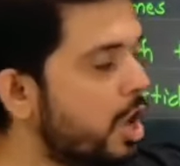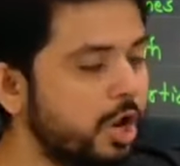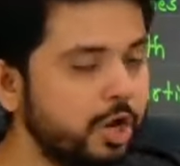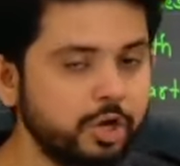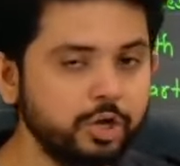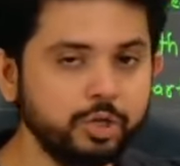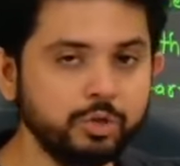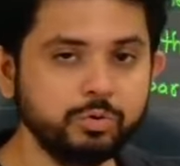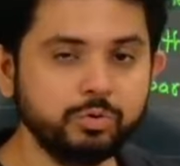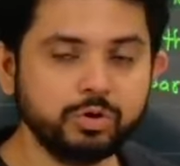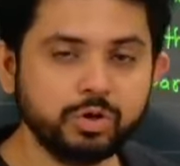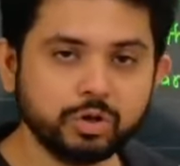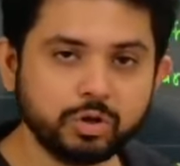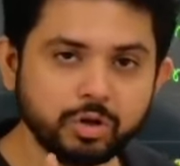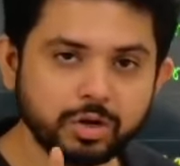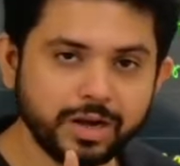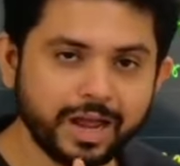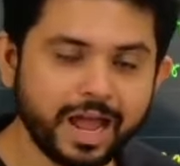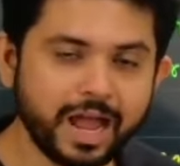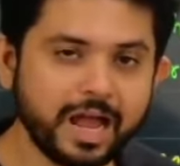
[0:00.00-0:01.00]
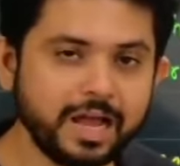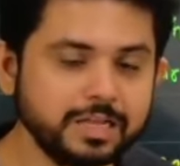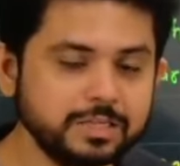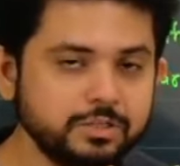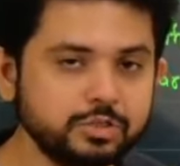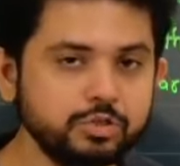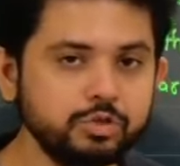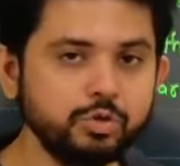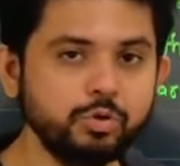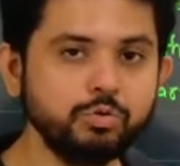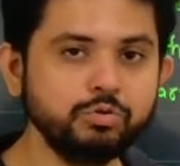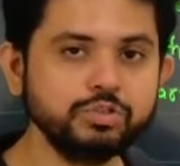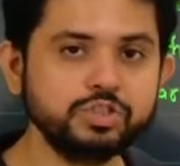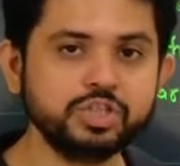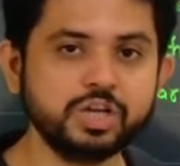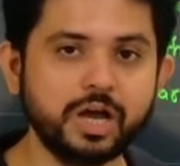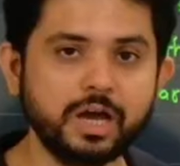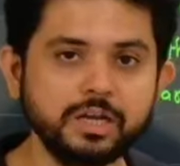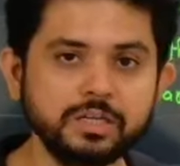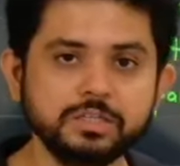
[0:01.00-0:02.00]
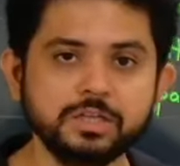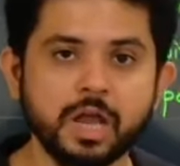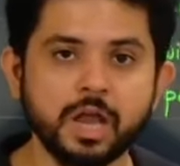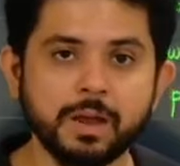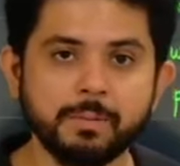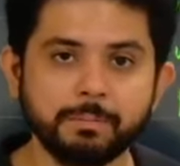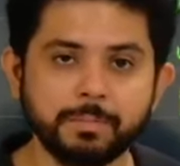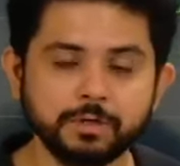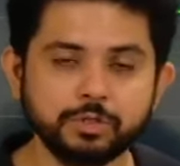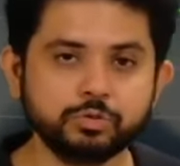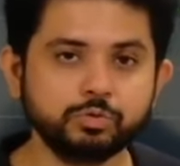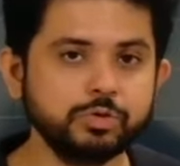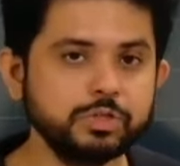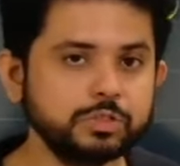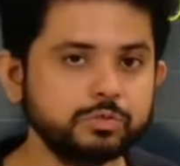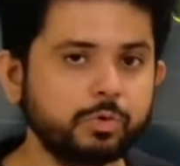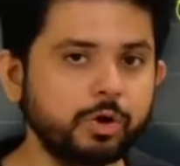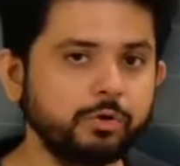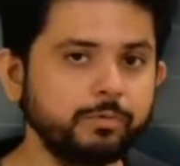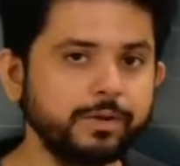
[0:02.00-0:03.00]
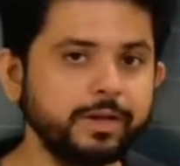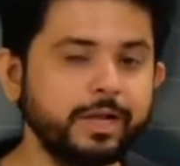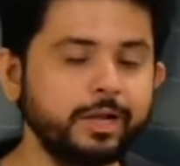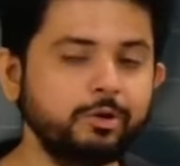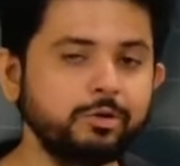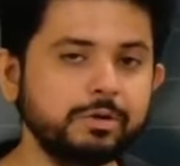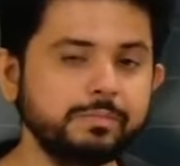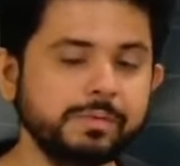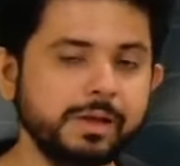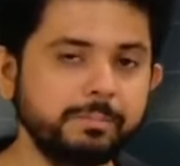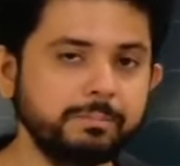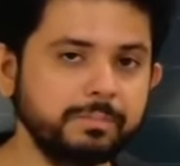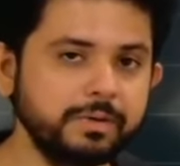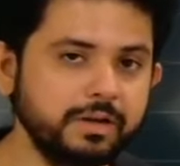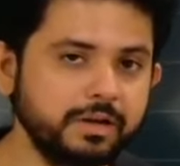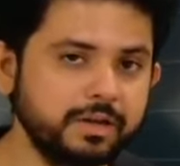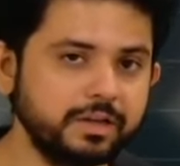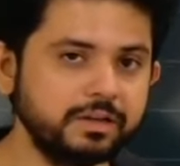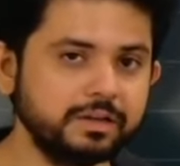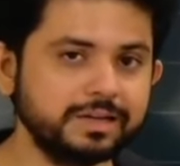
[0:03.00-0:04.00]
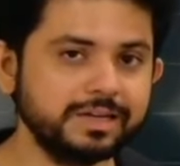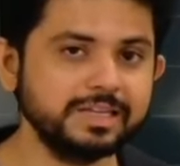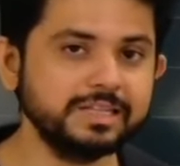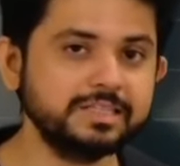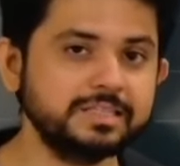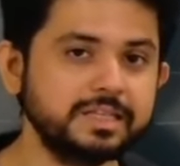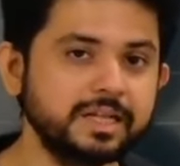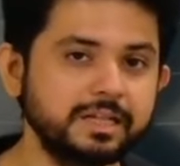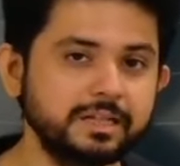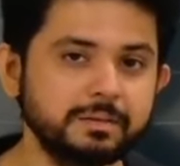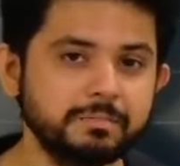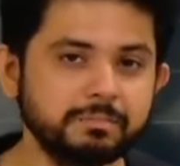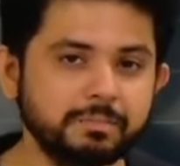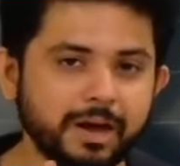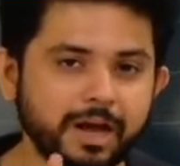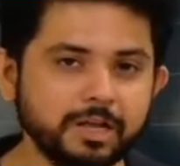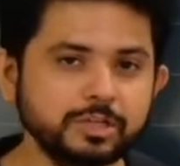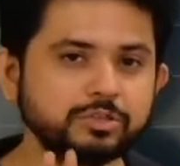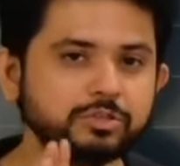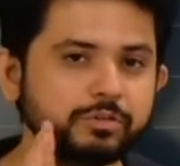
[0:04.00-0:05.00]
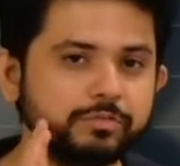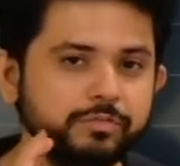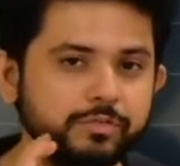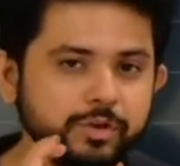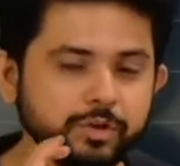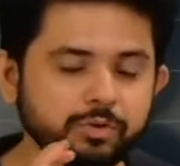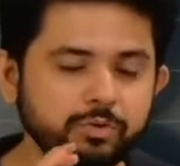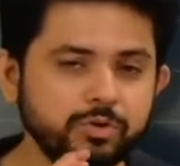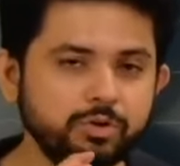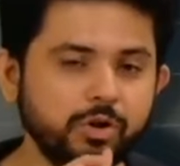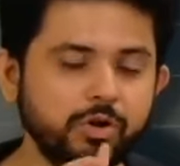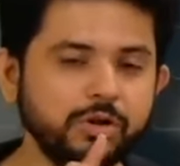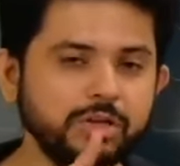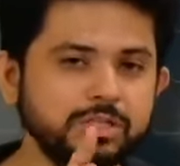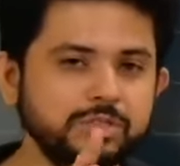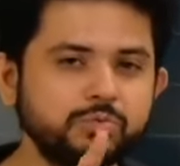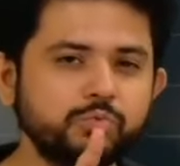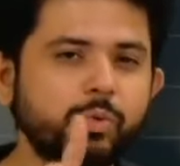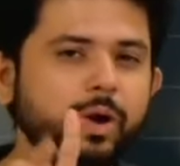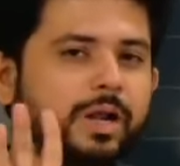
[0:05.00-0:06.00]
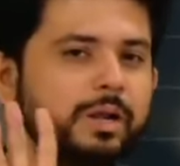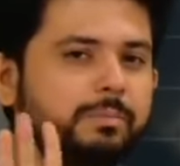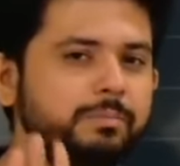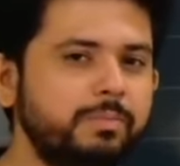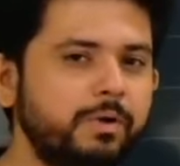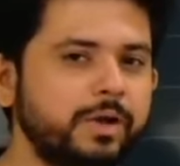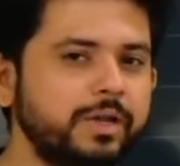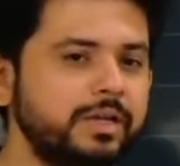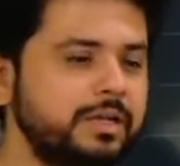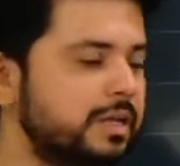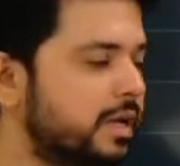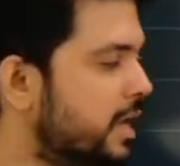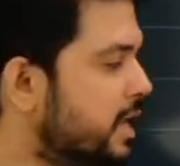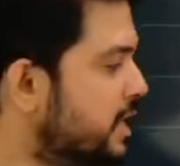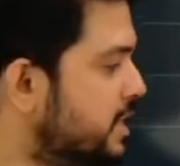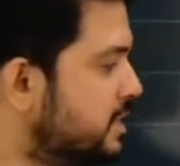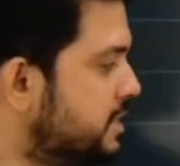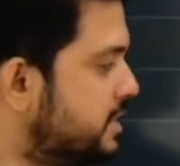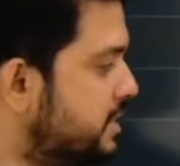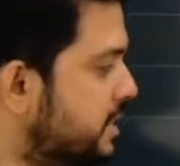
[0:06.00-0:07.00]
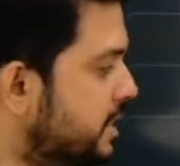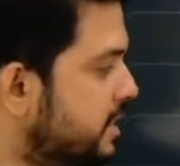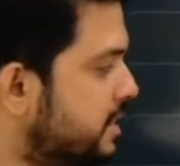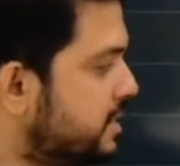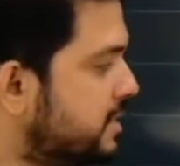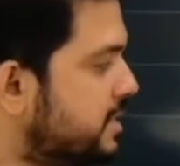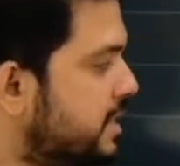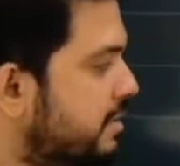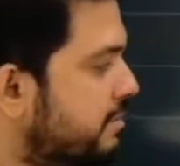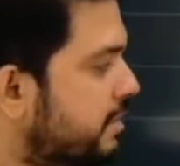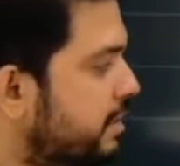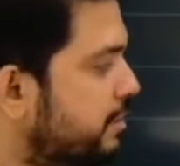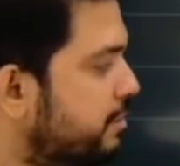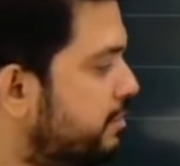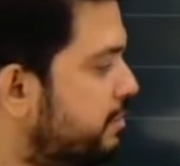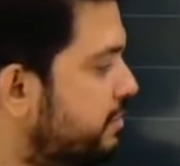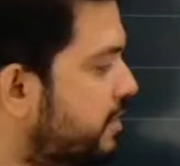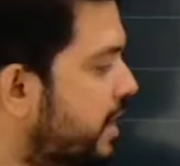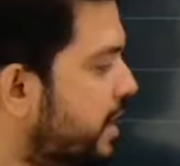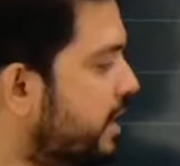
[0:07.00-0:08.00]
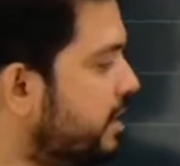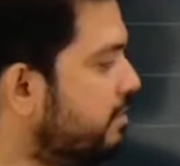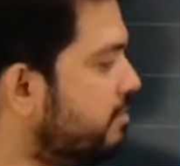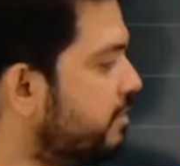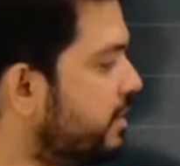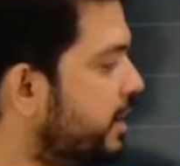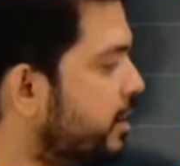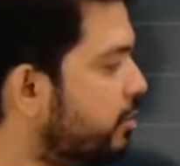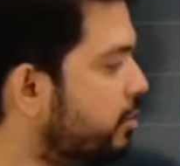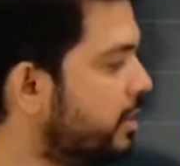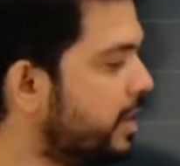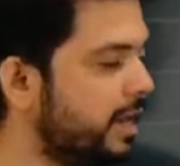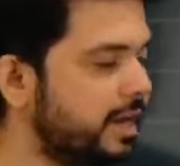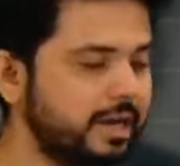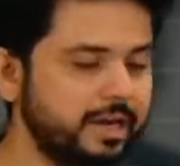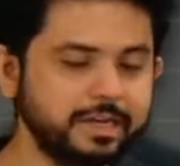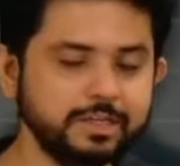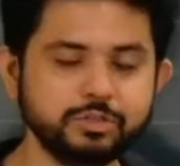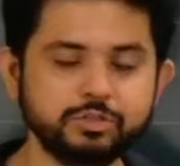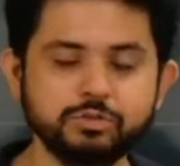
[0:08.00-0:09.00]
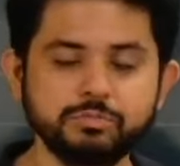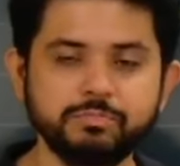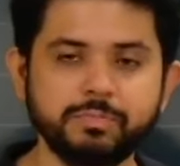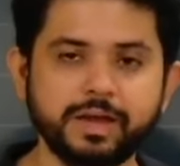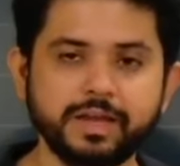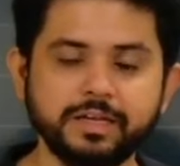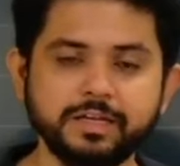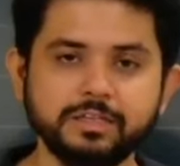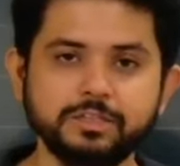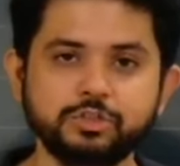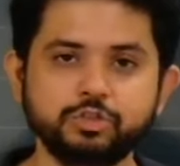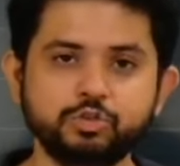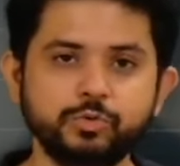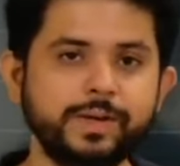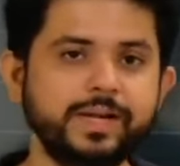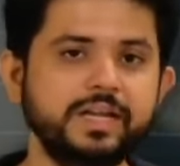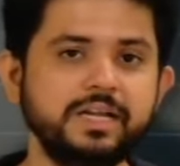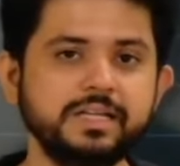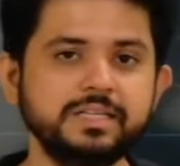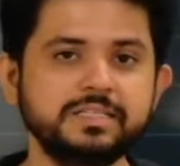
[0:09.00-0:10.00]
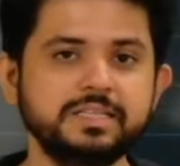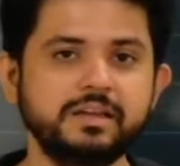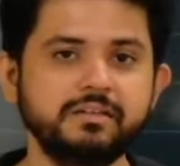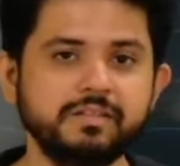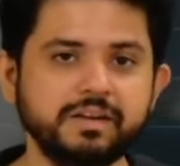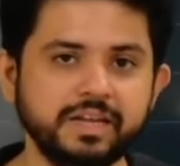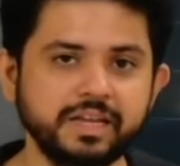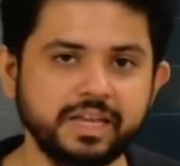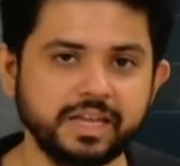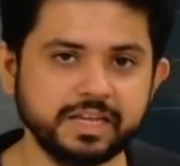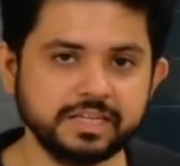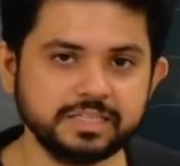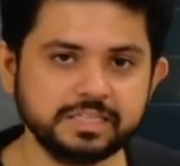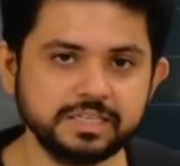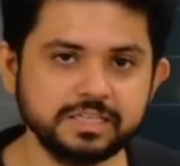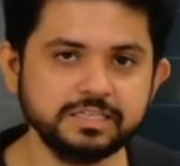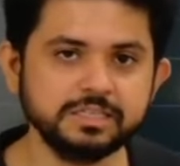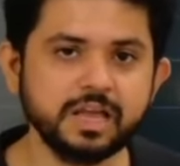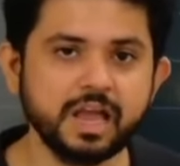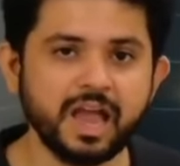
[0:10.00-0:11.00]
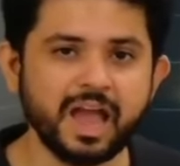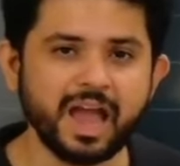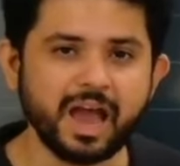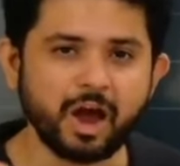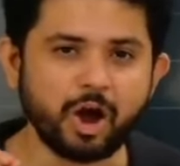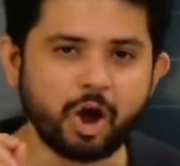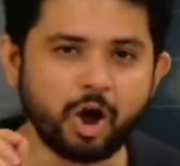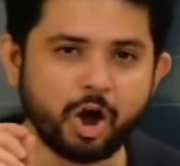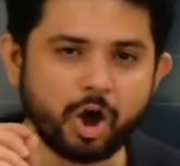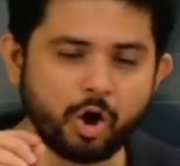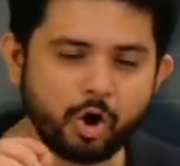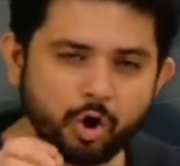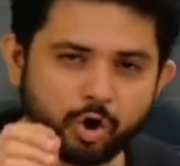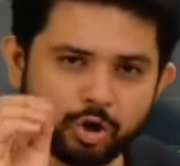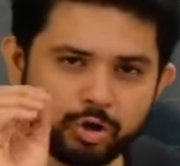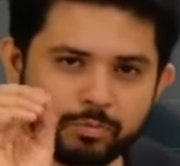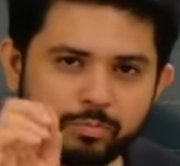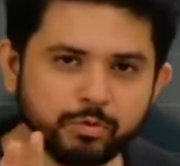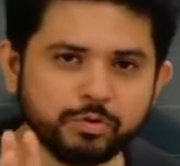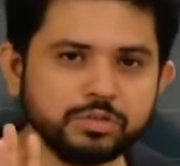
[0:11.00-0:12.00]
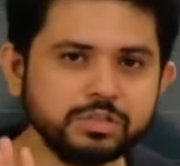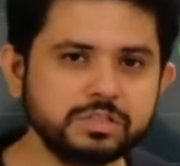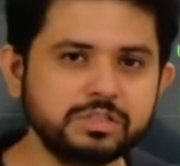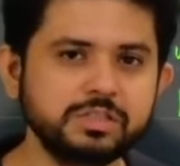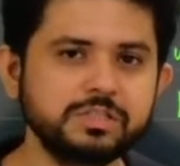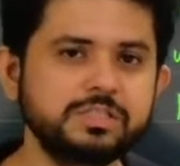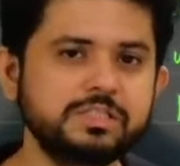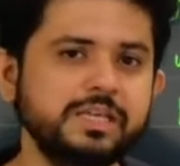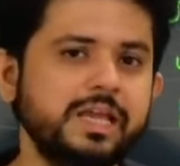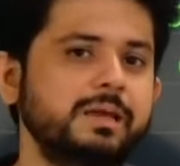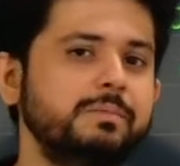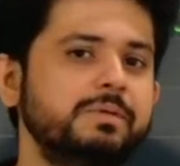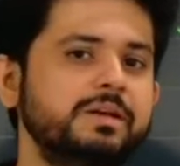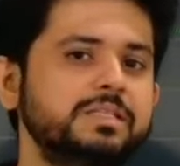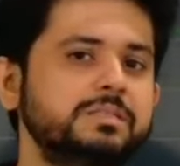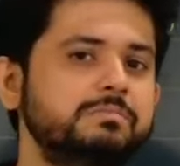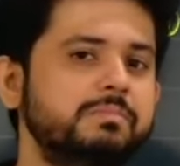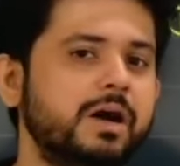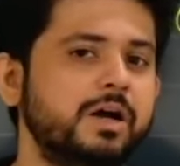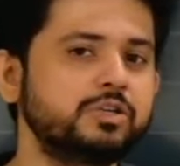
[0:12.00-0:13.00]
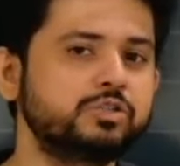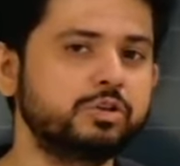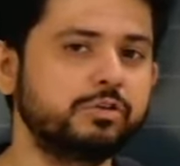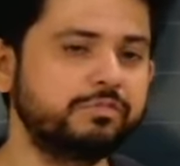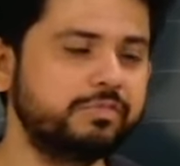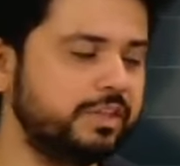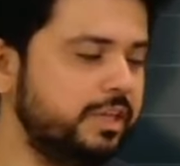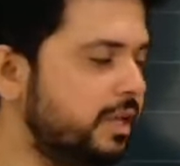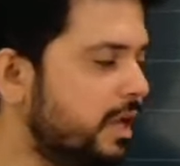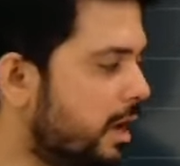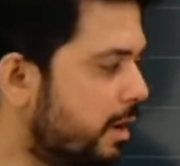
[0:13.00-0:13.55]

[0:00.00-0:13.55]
Neutron has no charge, but students, what we need to remember here is that the mass of neutron is 1.675 into 10 raised to minus 27 kgs, almost the same as mass of the